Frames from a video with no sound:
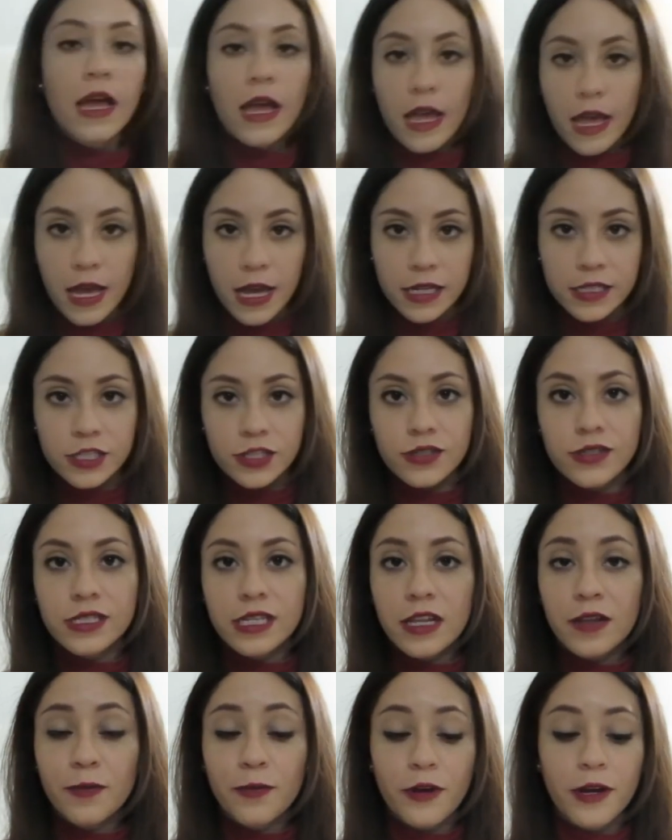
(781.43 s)
And to
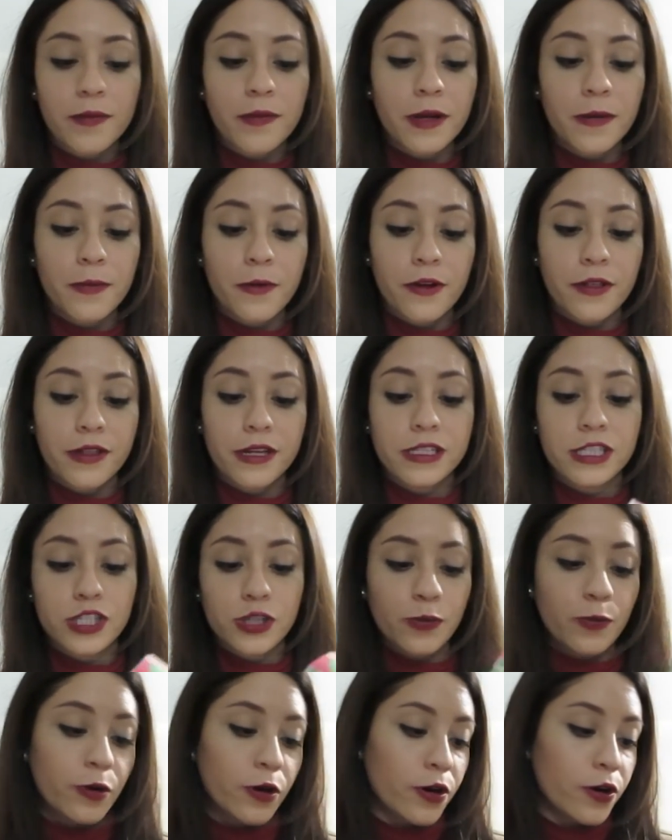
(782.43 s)
celebrate my birthday
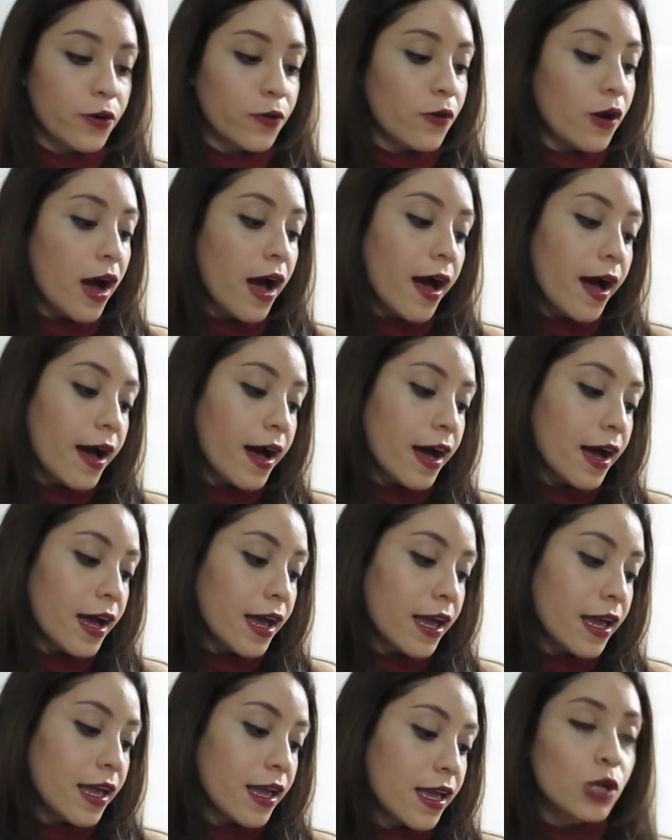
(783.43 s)
tomorrow,
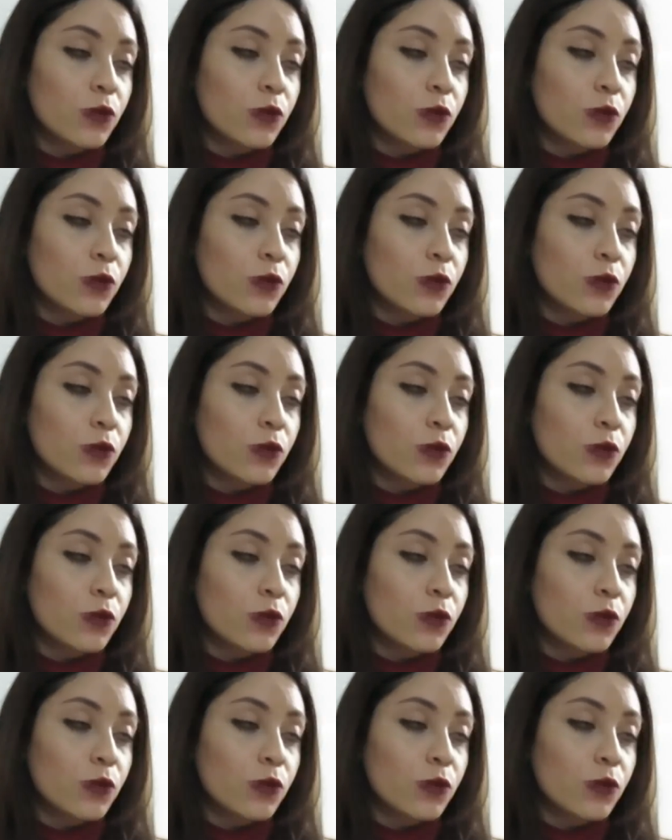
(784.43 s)
I